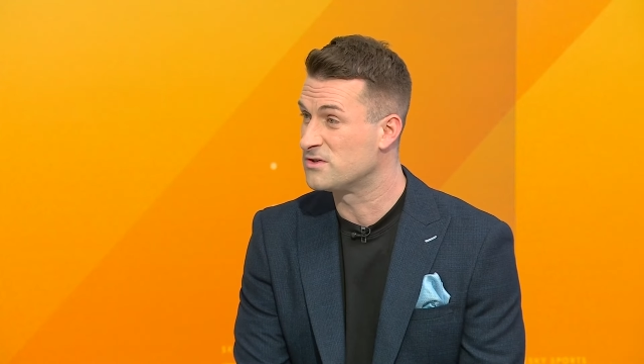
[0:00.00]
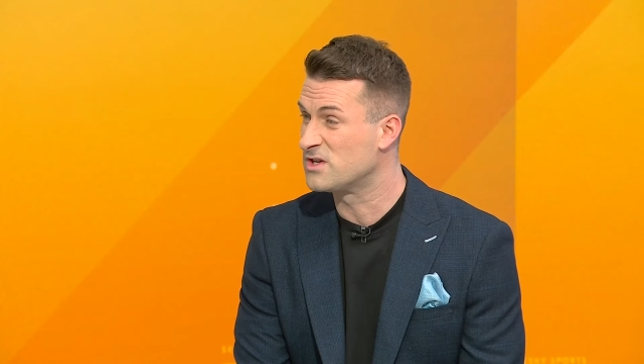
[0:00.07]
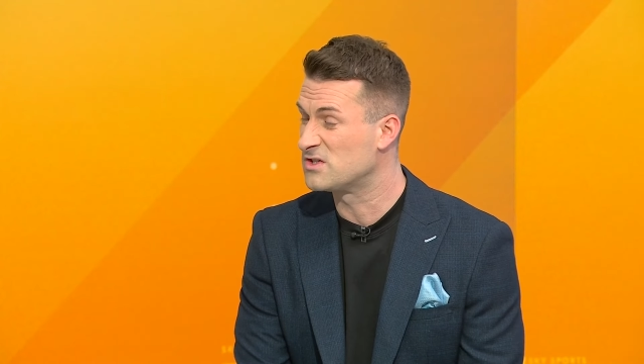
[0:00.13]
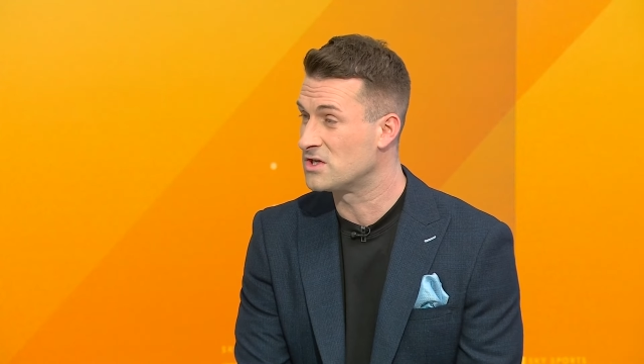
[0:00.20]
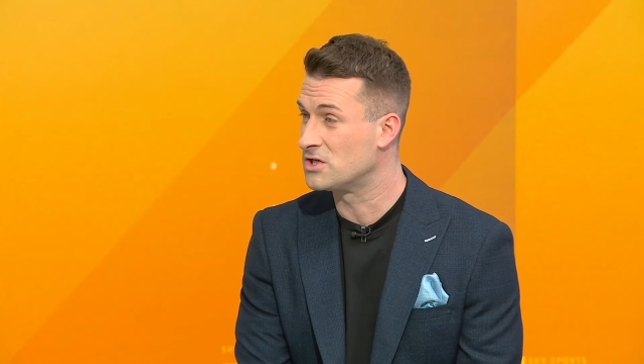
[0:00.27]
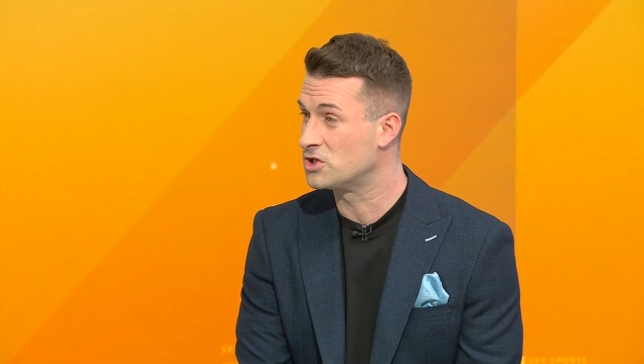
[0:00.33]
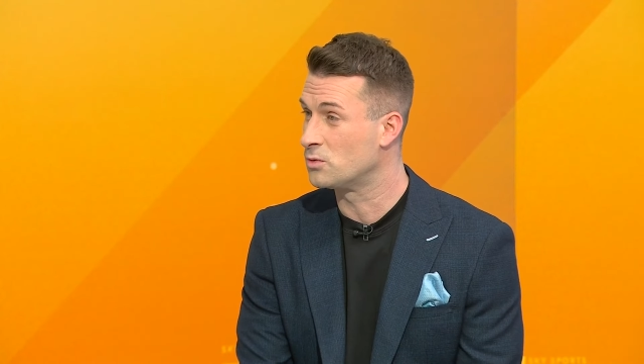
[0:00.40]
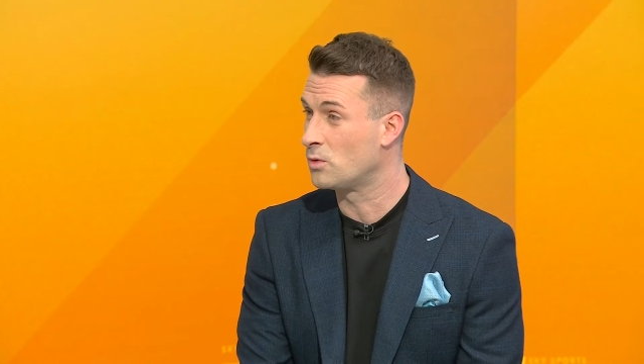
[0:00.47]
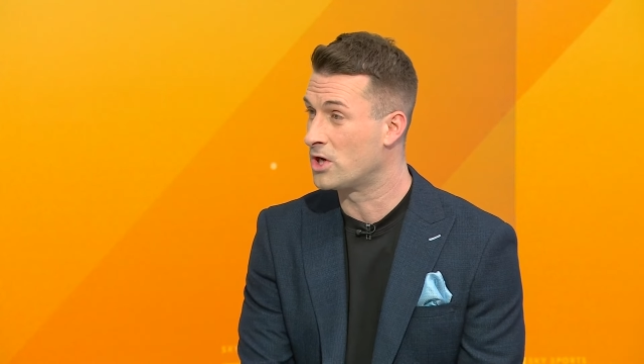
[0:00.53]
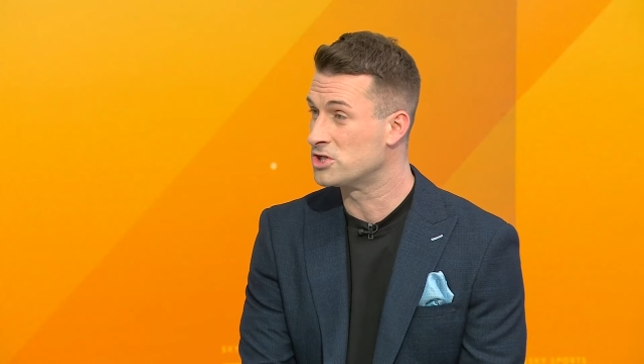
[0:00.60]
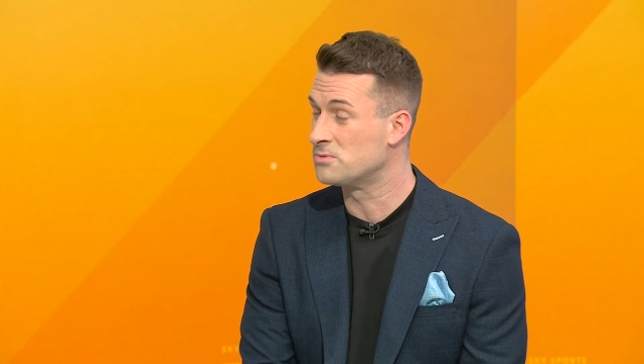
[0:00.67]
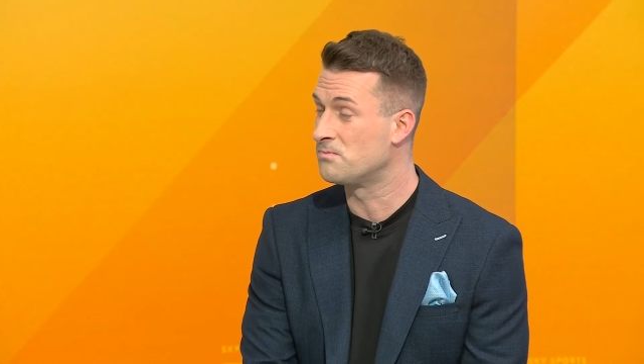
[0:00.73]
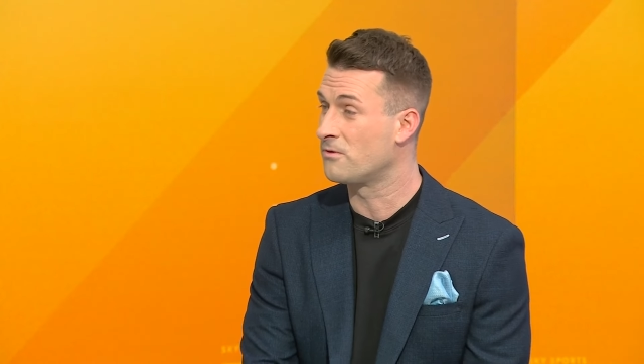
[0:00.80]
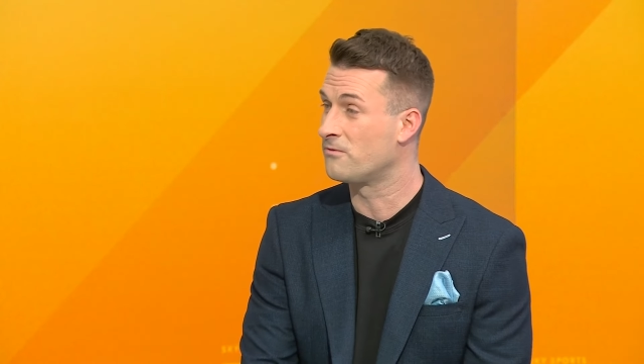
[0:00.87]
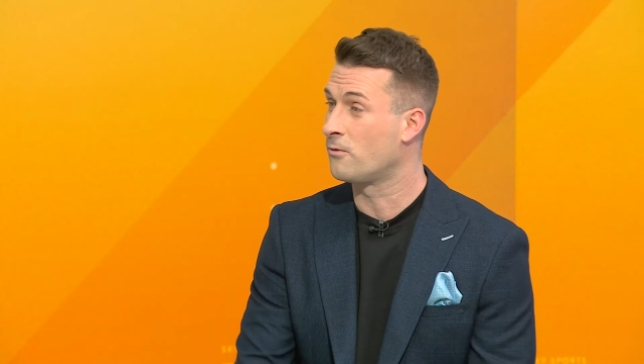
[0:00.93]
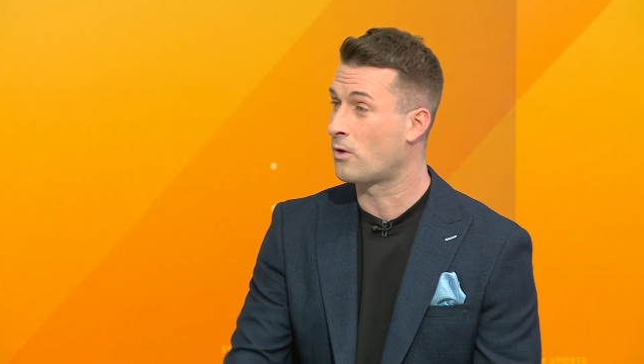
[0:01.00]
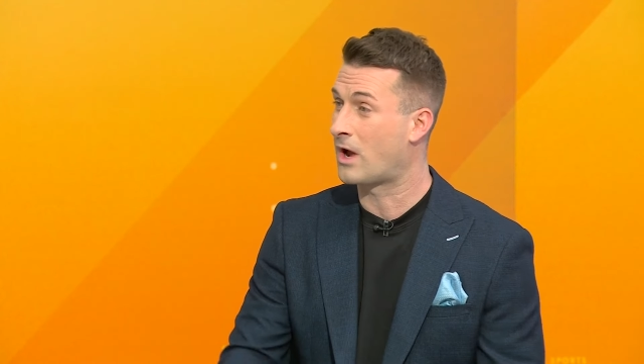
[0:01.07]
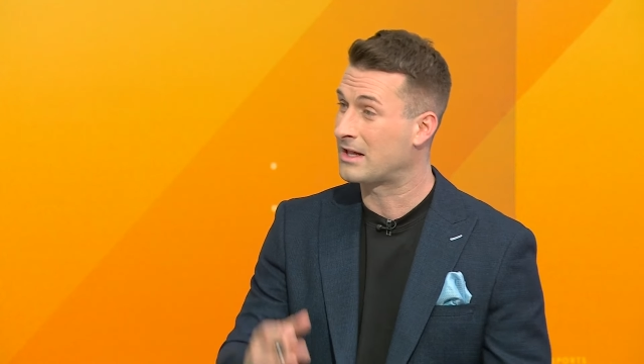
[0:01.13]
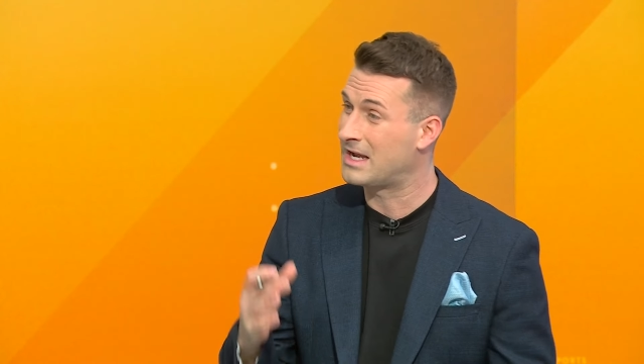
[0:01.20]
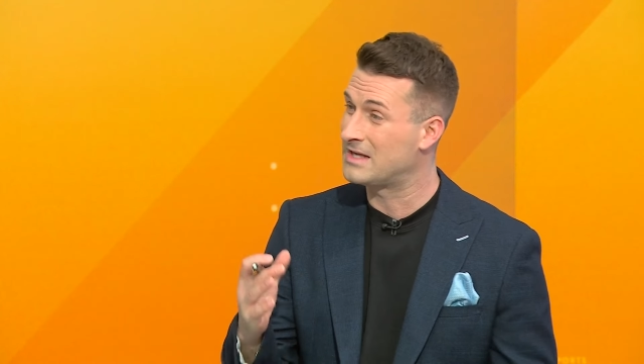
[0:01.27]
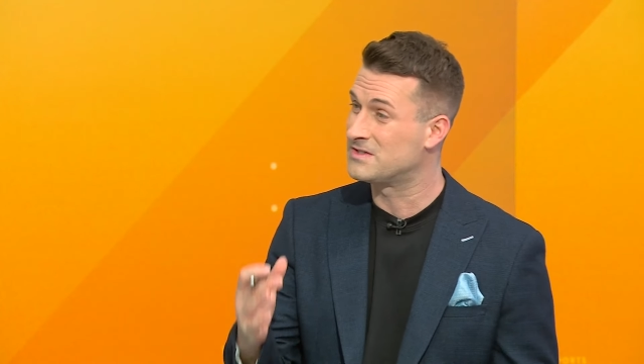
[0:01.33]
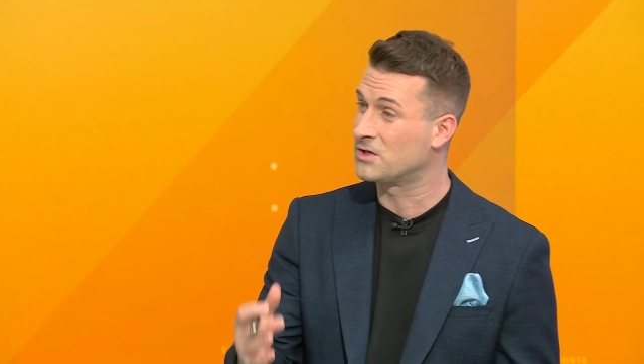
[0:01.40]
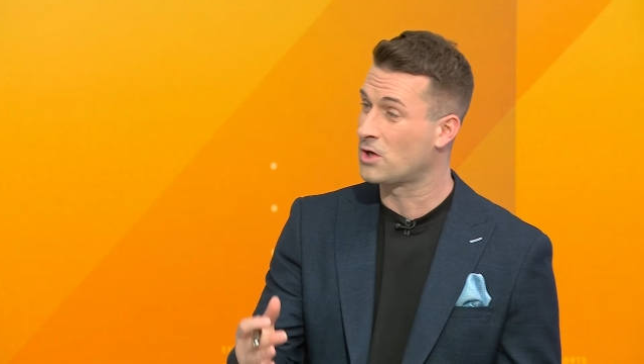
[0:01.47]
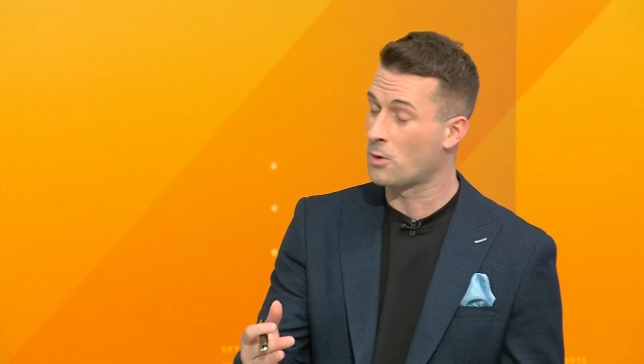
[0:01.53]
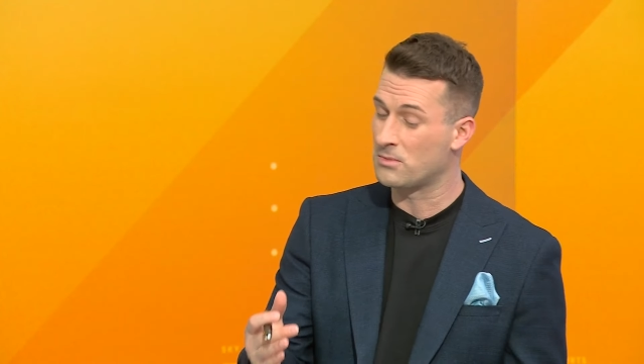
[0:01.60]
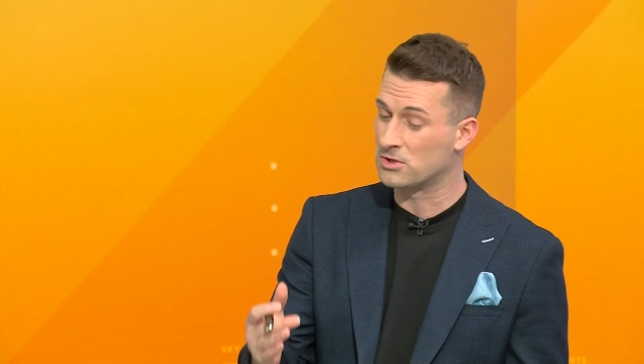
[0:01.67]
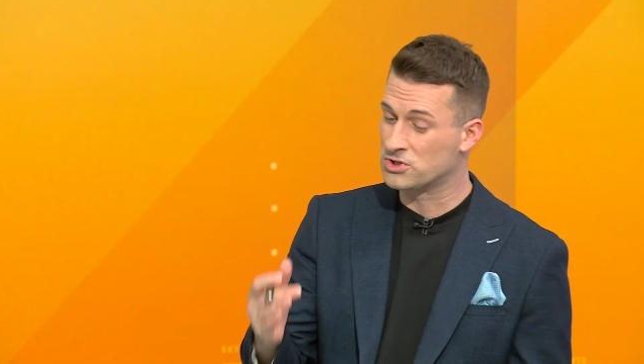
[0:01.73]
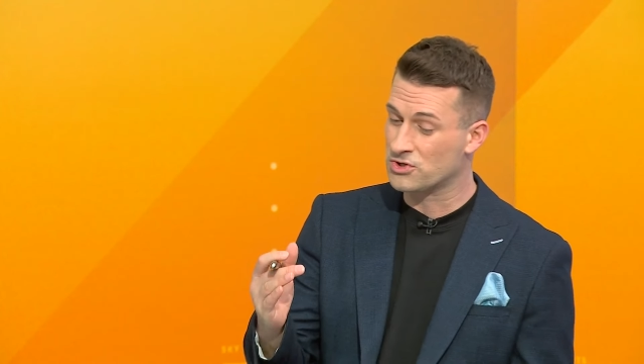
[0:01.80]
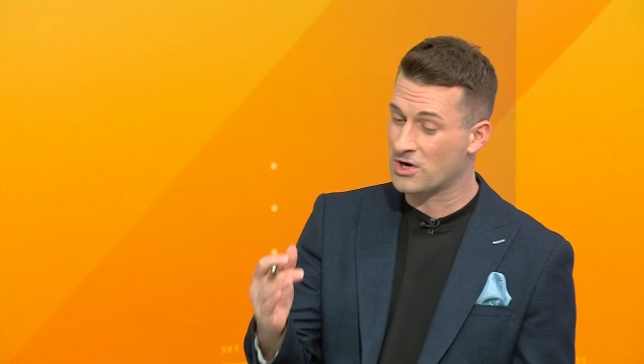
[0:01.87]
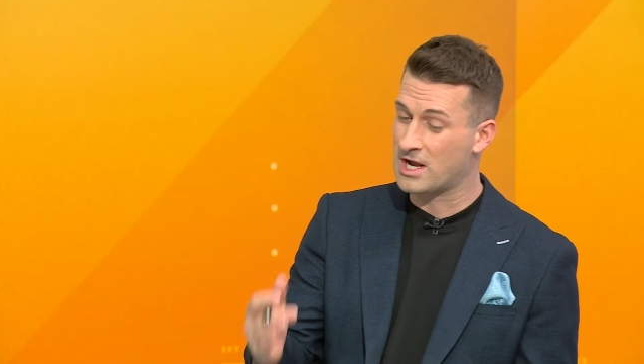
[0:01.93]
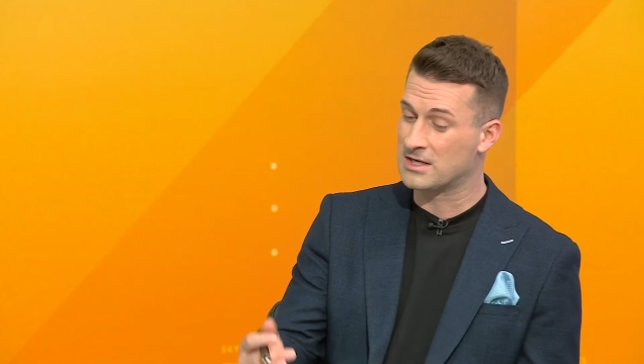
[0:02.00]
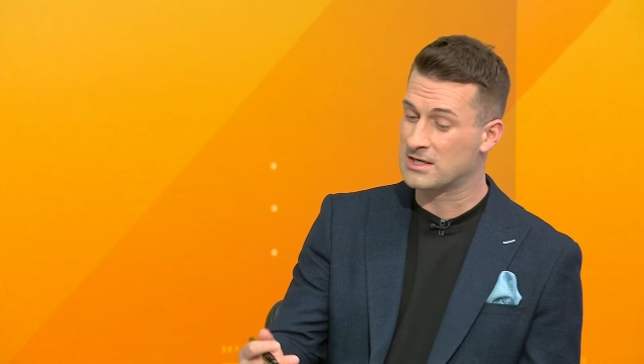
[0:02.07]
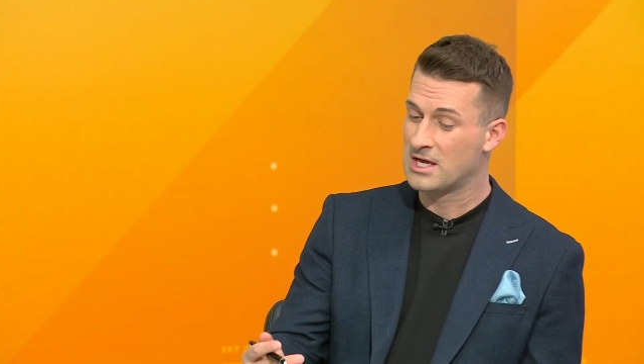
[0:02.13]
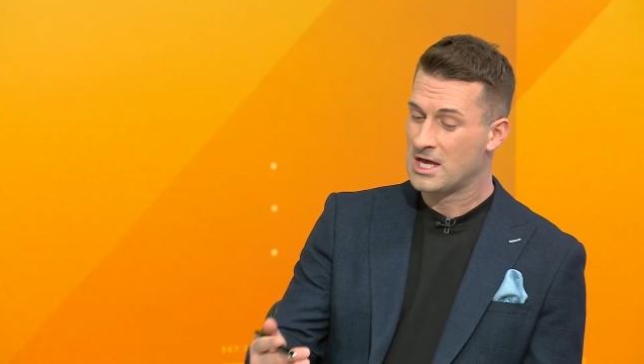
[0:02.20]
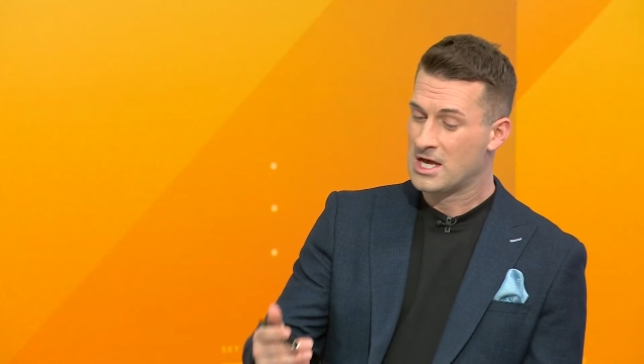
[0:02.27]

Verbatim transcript: this situation before Atletico Madrid